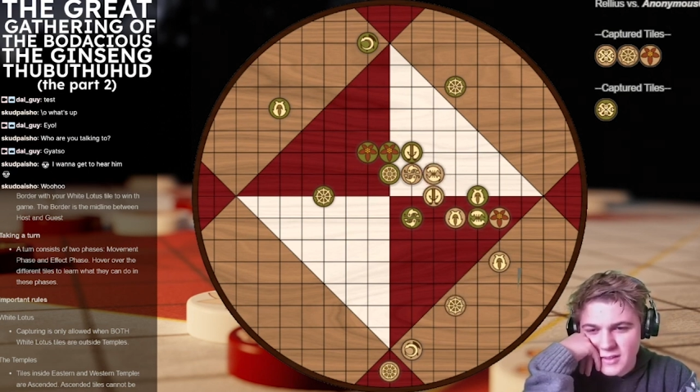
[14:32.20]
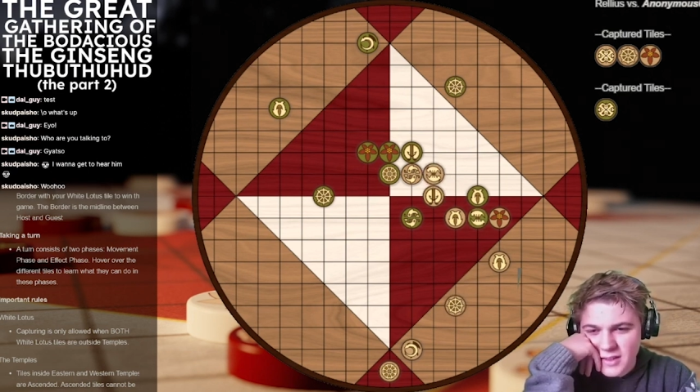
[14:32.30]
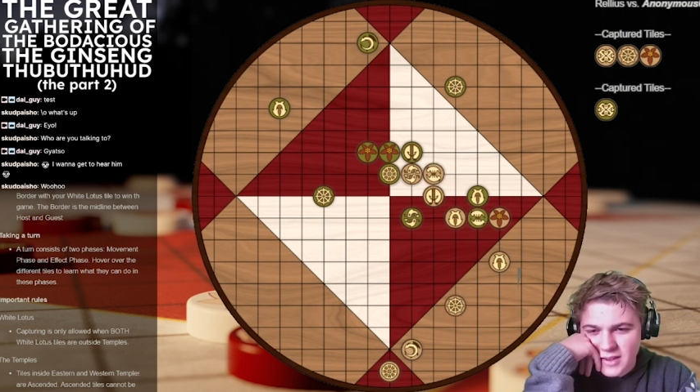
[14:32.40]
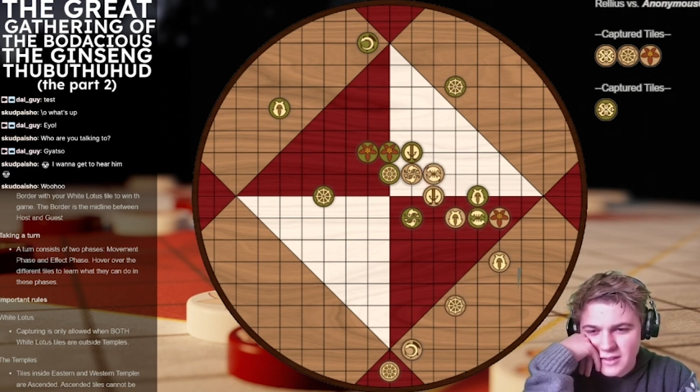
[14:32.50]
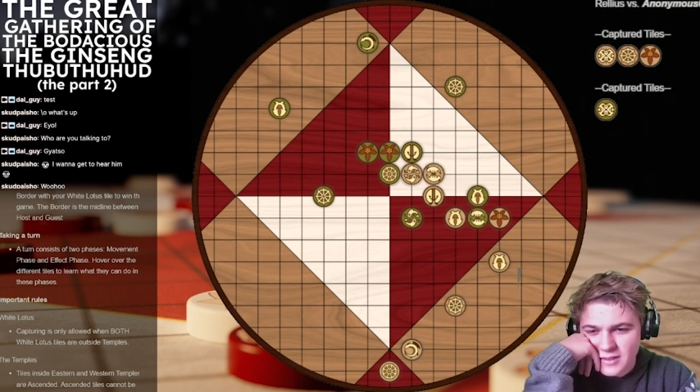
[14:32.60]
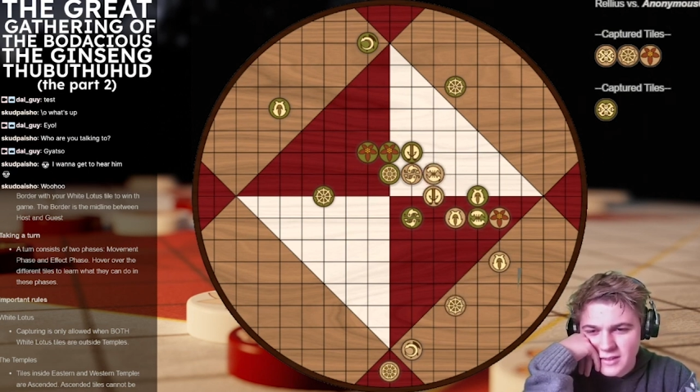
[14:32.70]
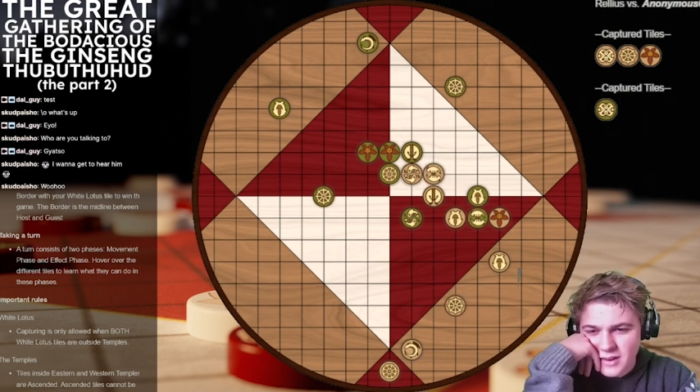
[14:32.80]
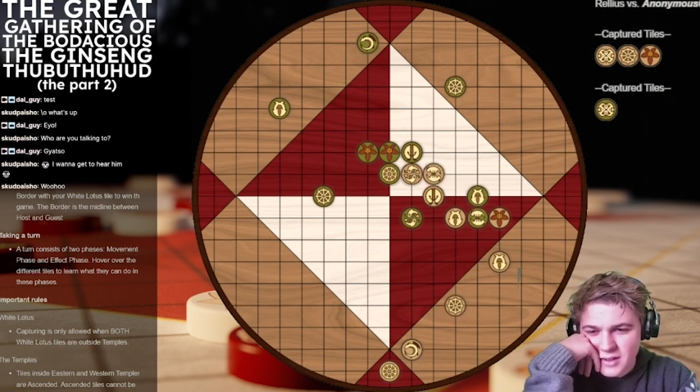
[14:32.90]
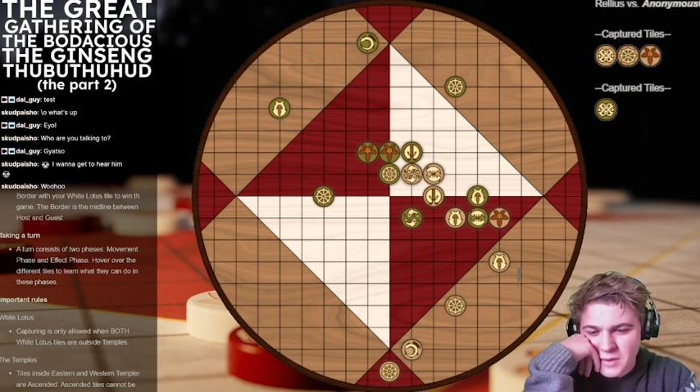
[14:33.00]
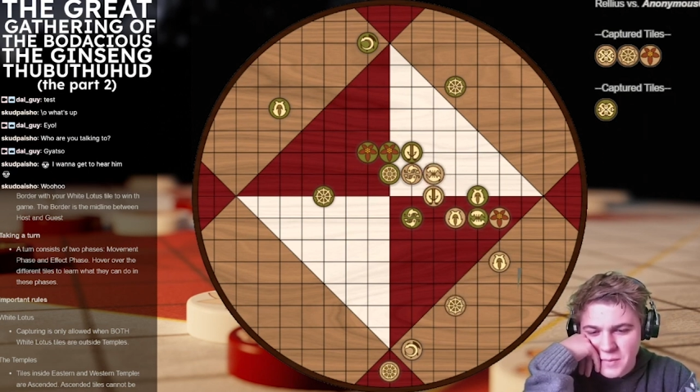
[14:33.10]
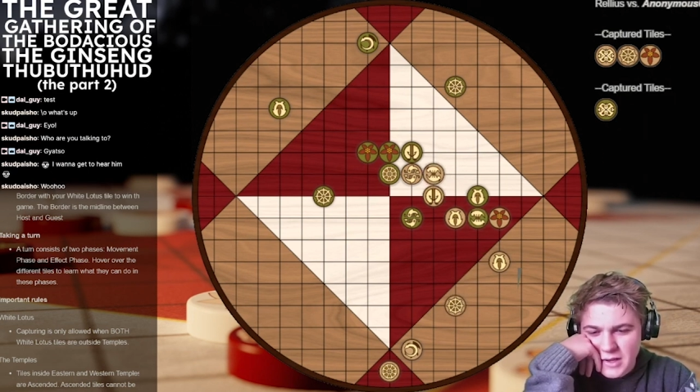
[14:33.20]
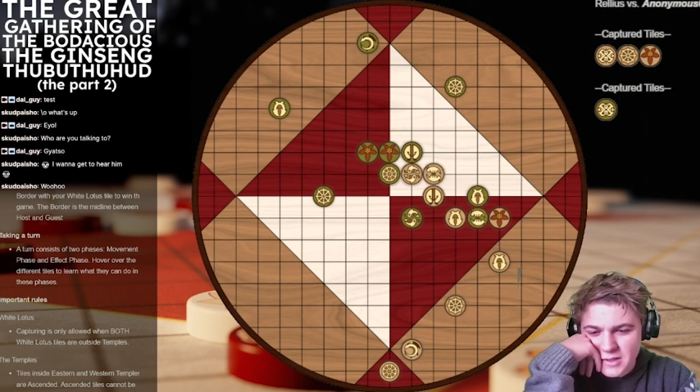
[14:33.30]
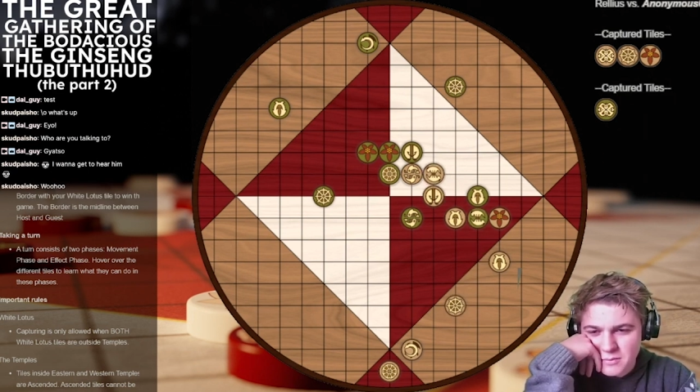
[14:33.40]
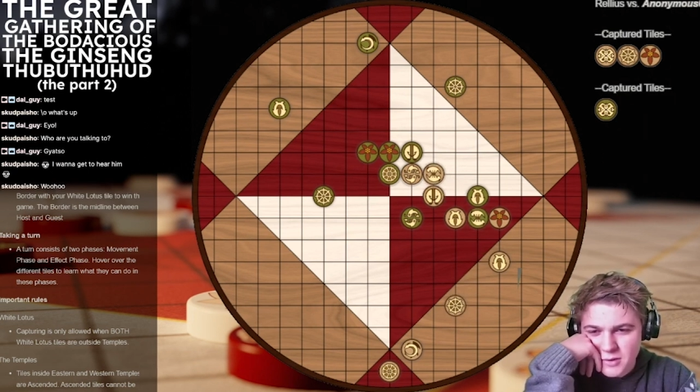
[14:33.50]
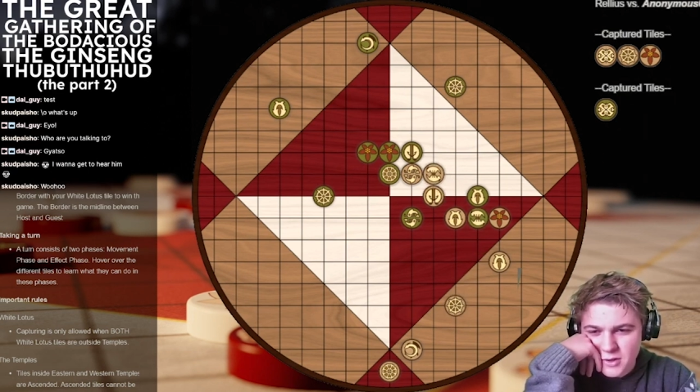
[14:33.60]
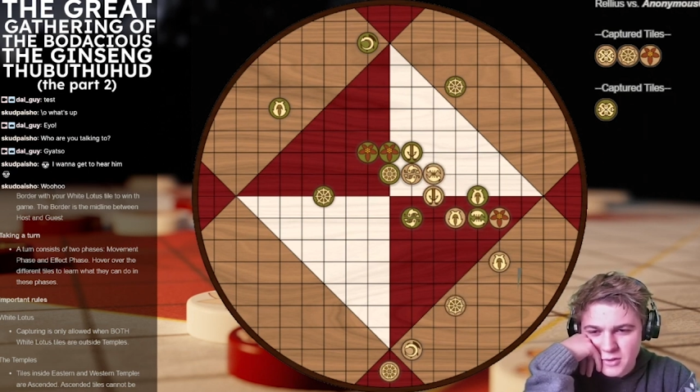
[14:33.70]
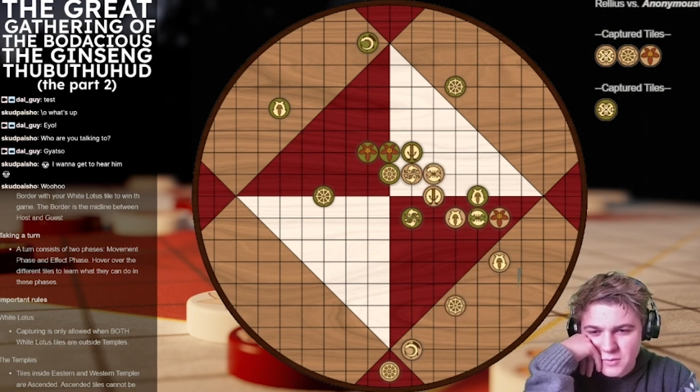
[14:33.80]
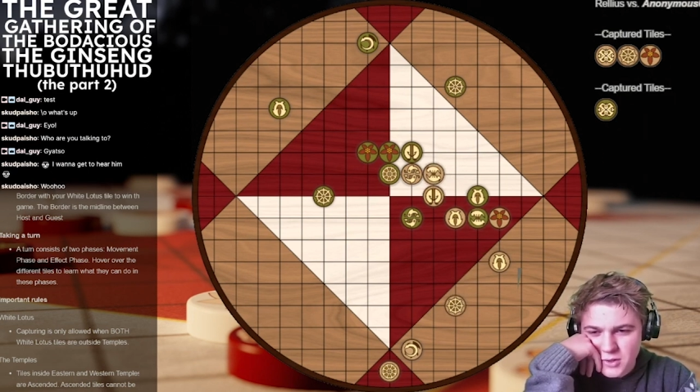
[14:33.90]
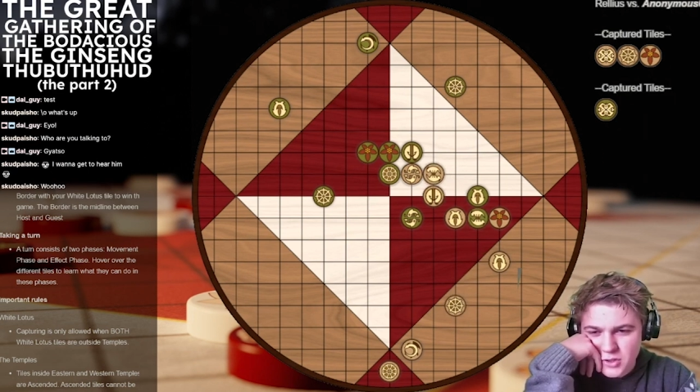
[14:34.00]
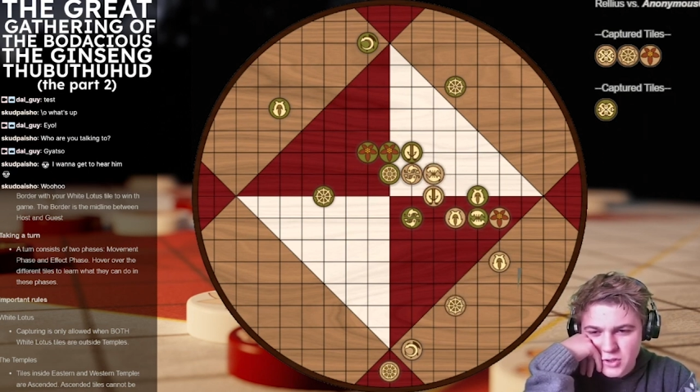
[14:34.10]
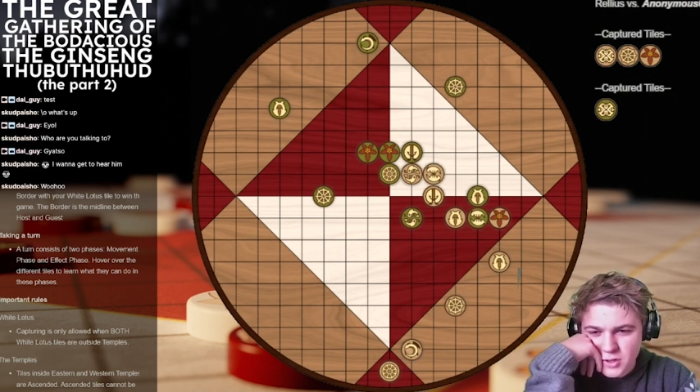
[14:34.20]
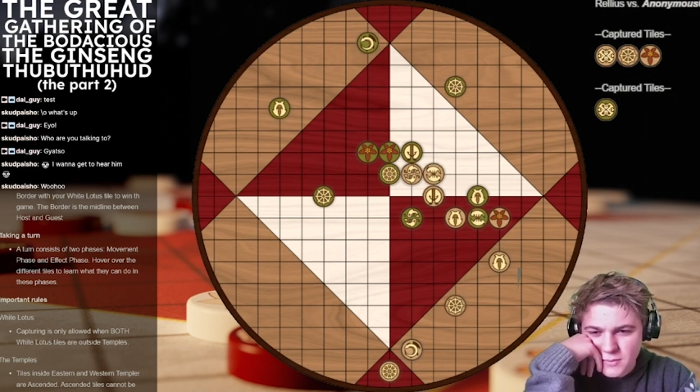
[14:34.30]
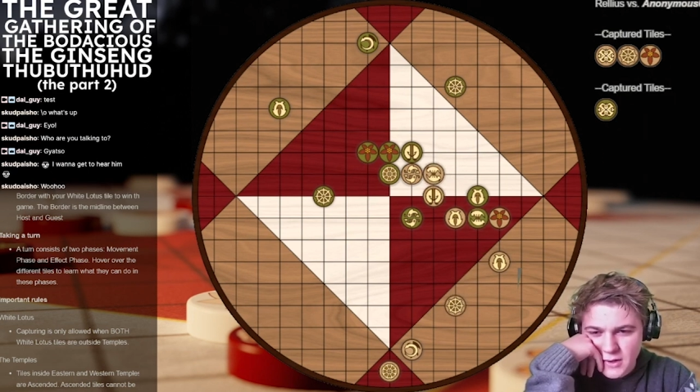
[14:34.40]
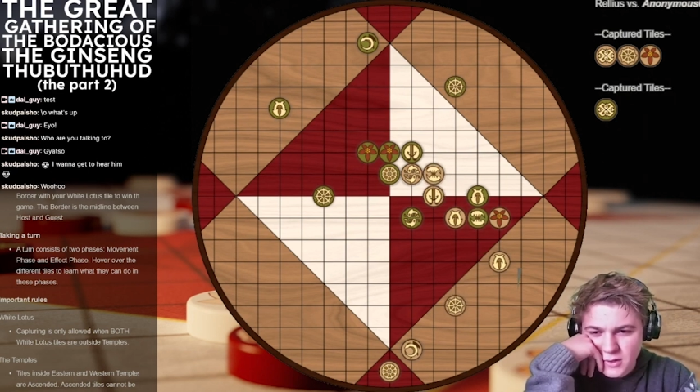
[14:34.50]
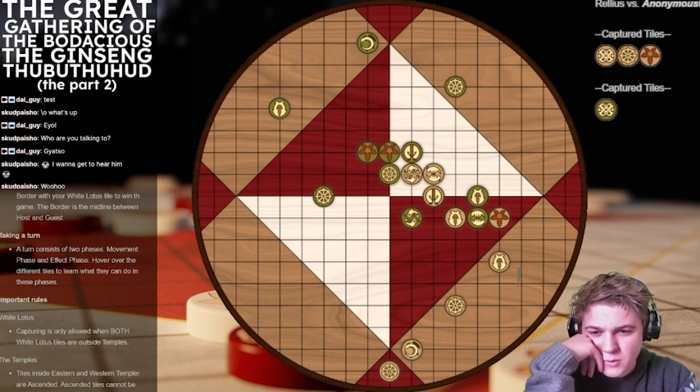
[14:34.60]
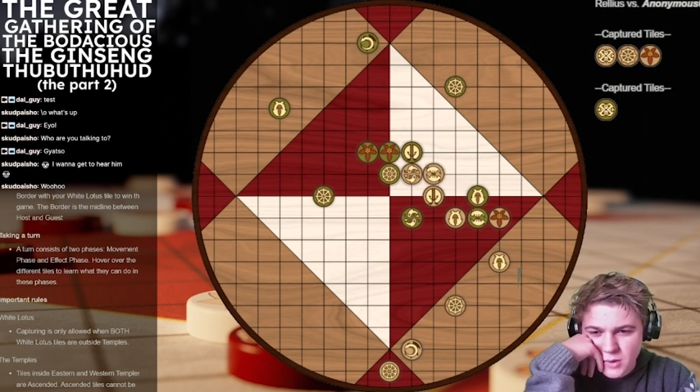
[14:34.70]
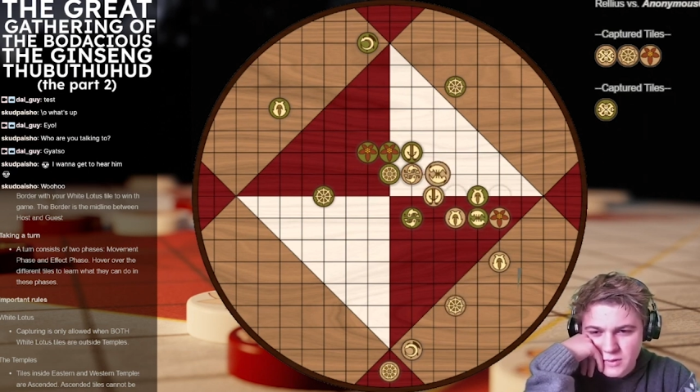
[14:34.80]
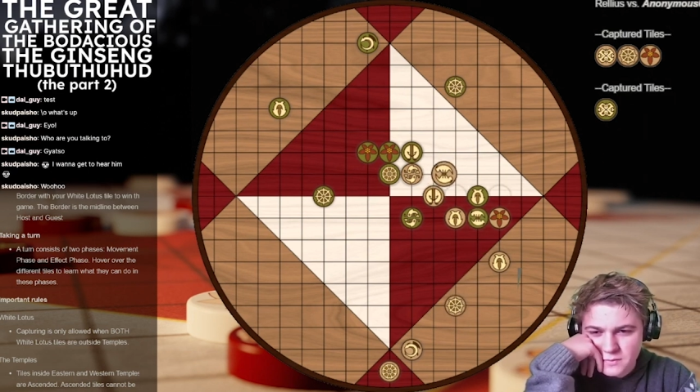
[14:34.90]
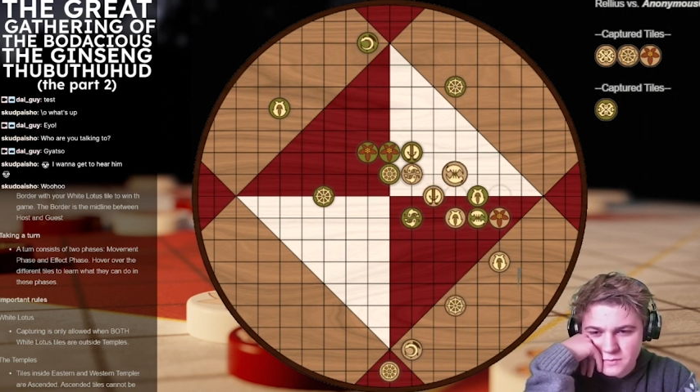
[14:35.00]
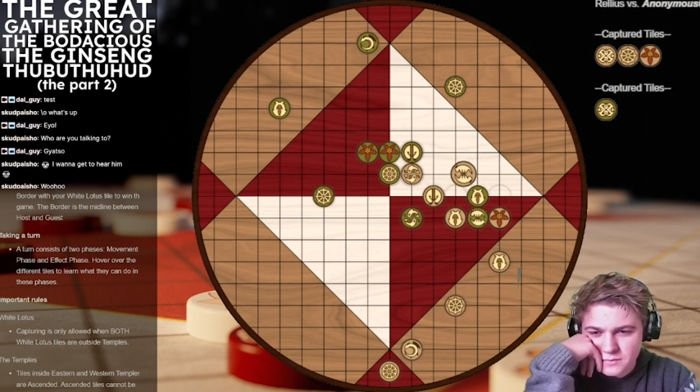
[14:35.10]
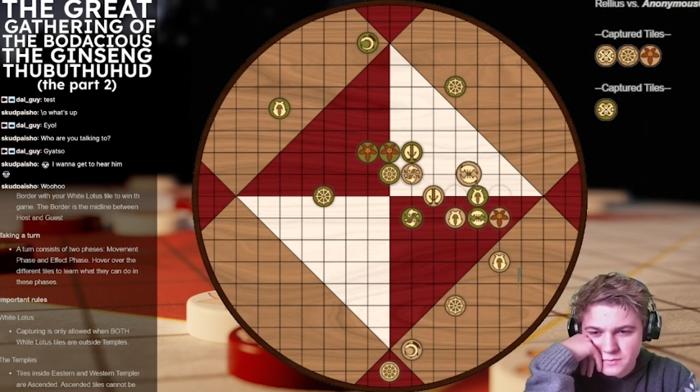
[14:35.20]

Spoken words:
And then a Bison push, sure, might as well.